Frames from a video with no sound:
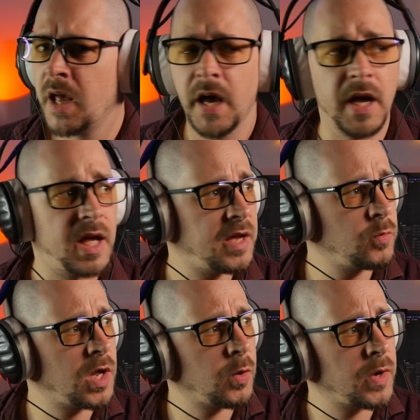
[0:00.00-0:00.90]
And
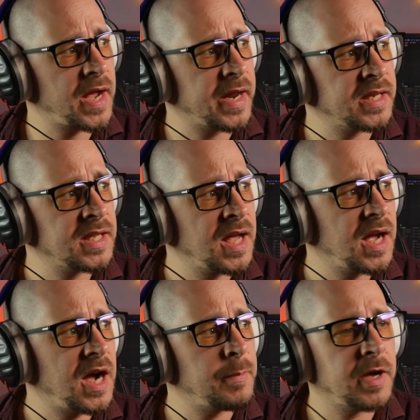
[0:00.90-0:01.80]
while we're at it,
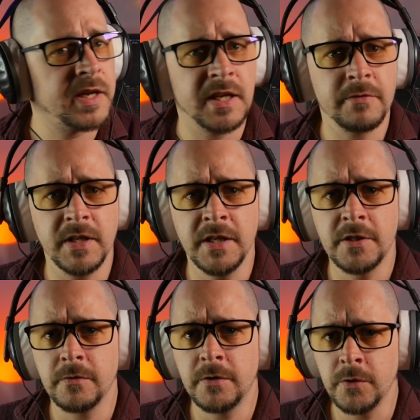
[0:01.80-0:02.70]
I'm gonna give each
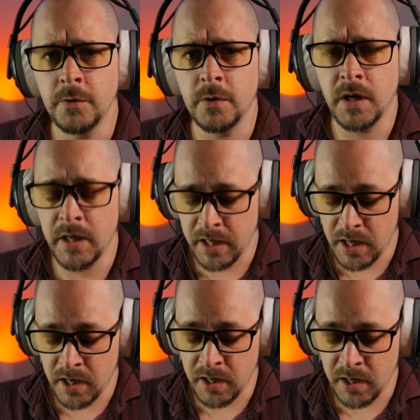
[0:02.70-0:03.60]
of you
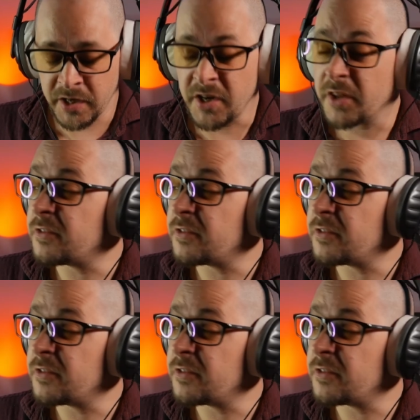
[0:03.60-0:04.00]
another